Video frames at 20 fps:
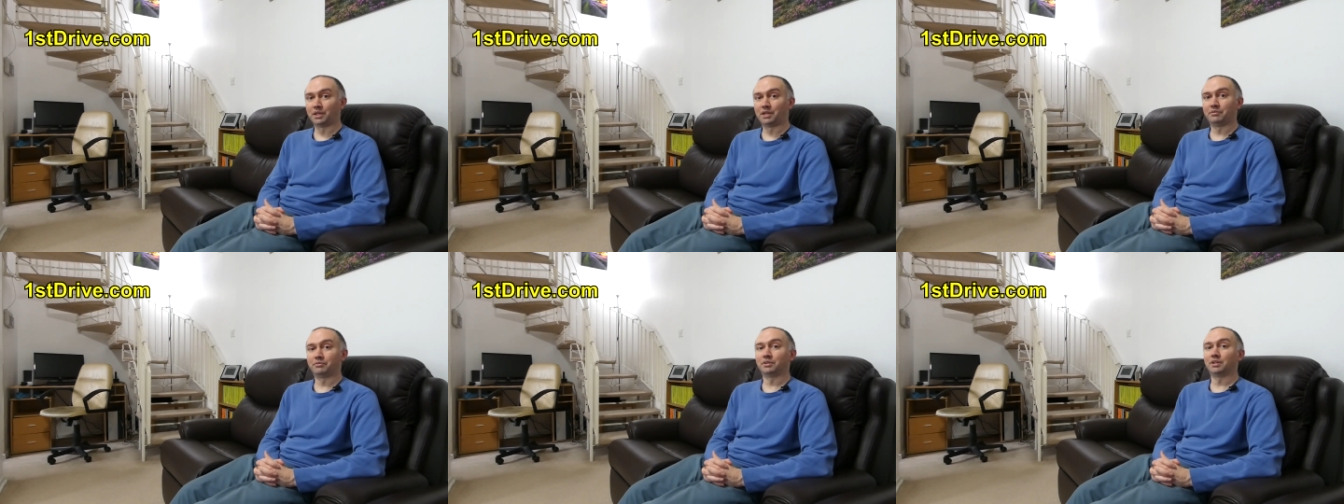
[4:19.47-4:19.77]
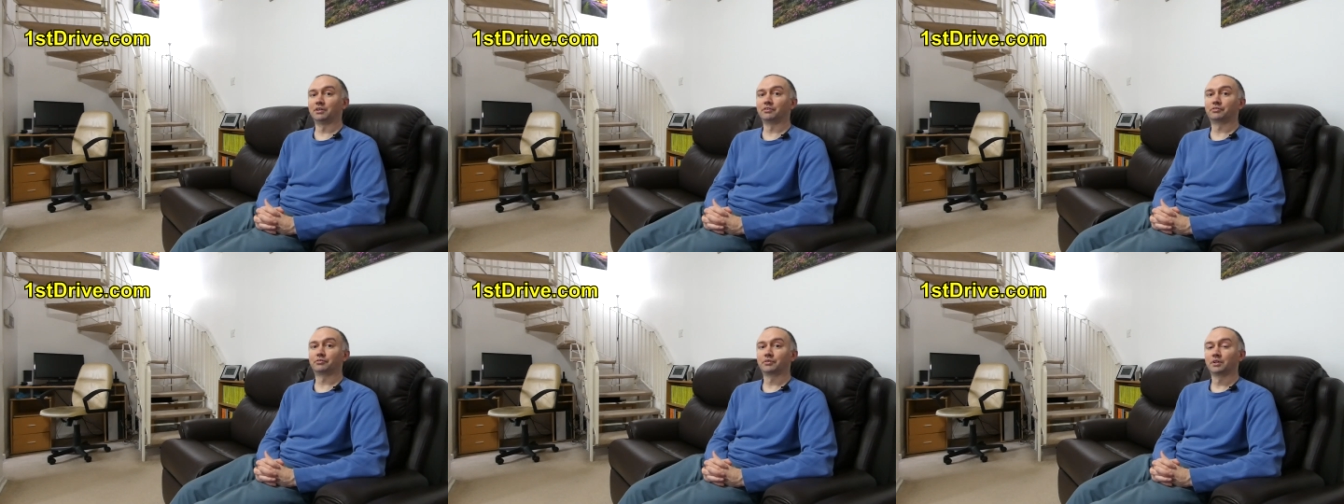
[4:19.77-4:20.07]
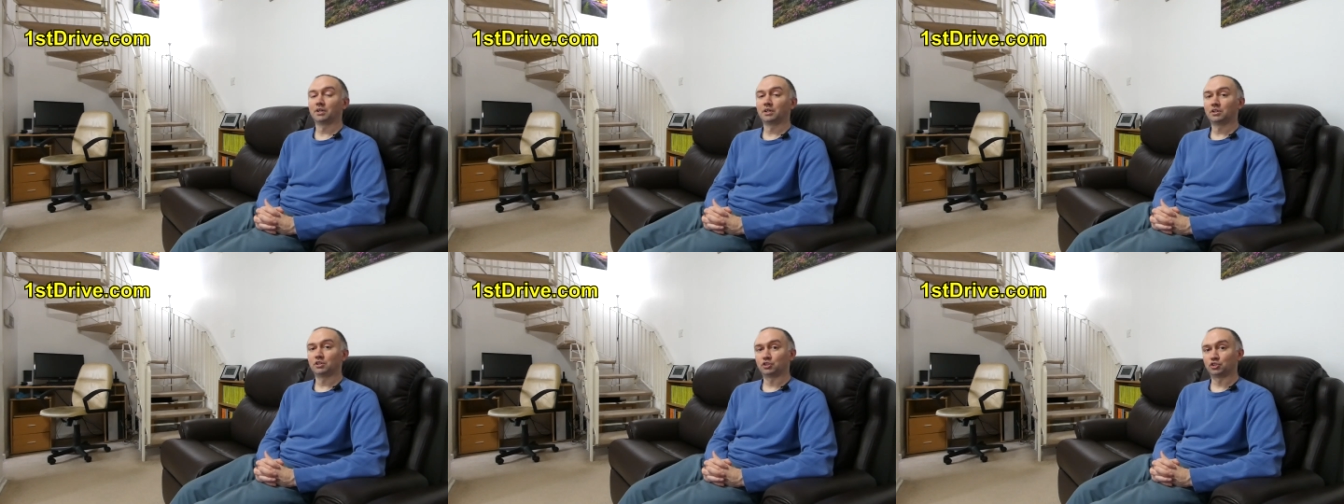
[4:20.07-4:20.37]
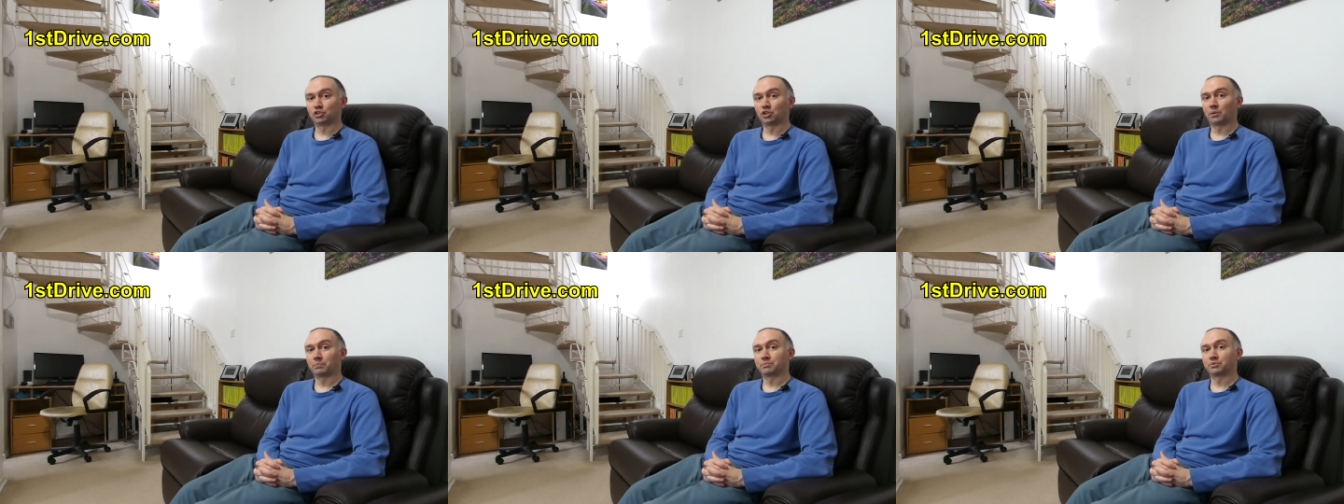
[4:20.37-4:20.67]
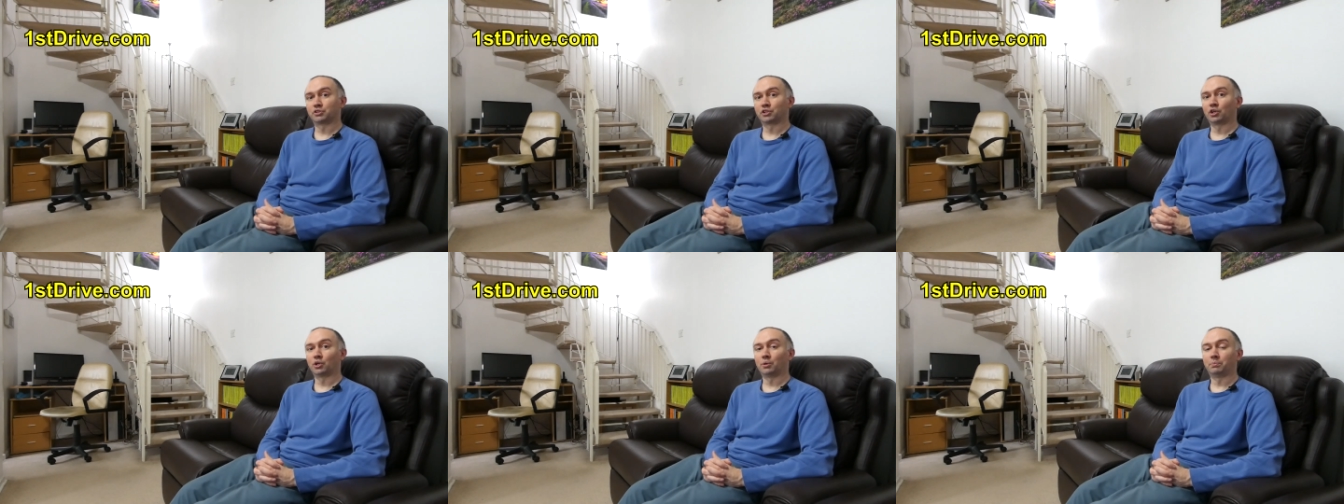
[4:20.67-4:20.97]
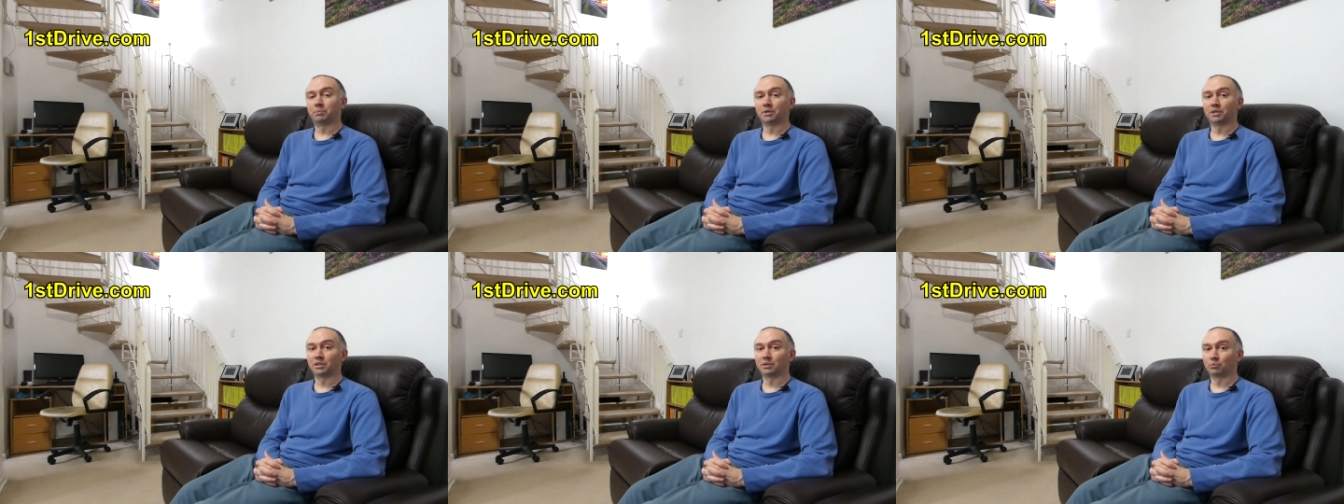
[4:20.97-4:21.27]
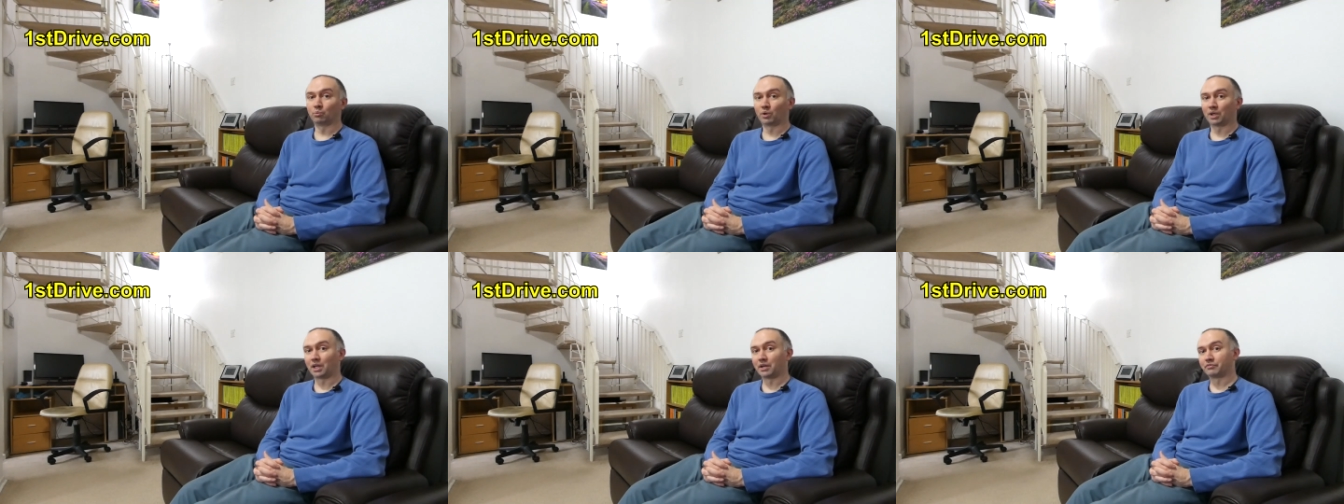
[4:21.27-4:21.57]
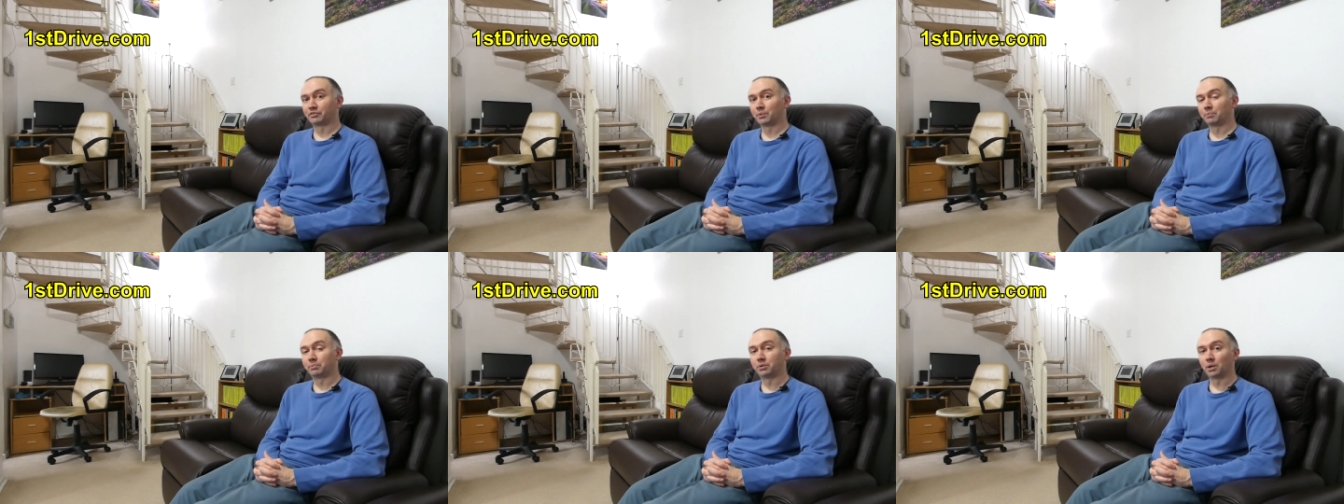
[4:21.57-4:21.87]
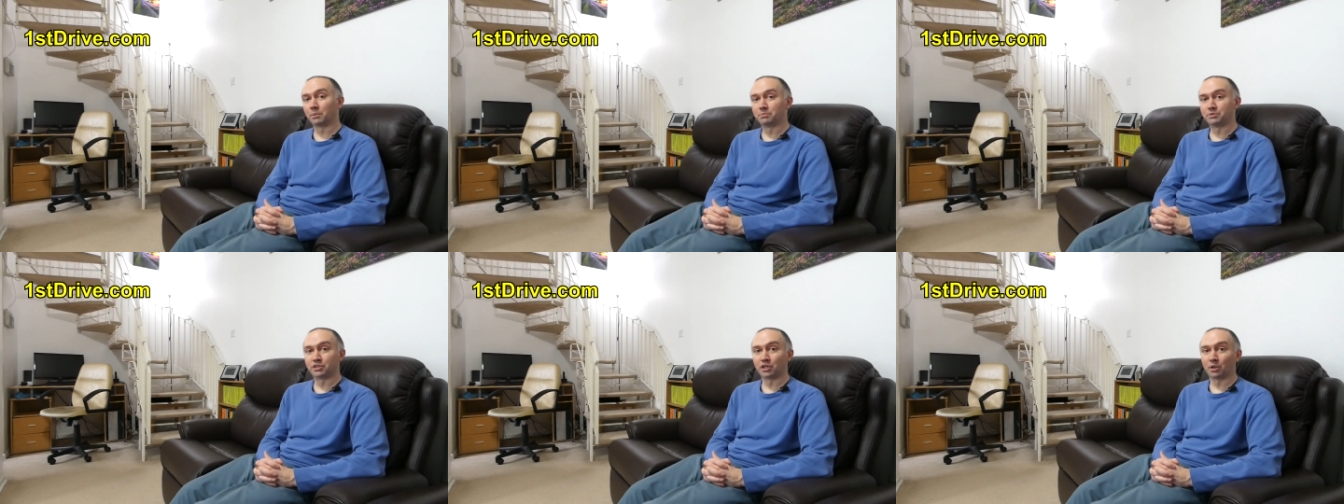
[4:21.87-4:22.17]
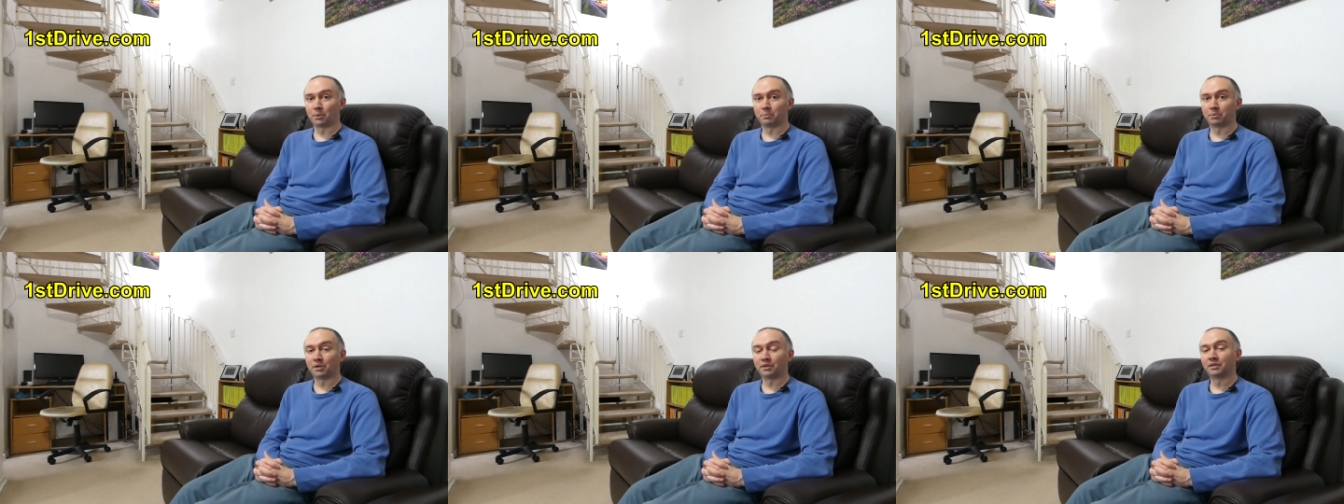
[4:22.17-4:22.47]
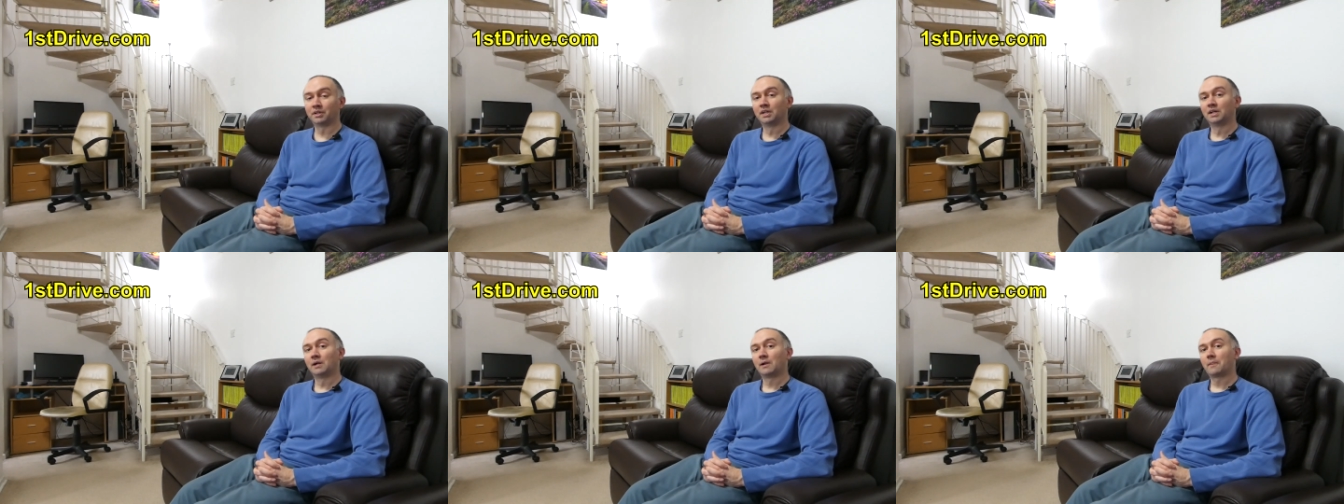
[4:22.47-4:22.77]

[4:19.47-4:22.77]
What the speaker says: even if shops open and whatever, pubs open.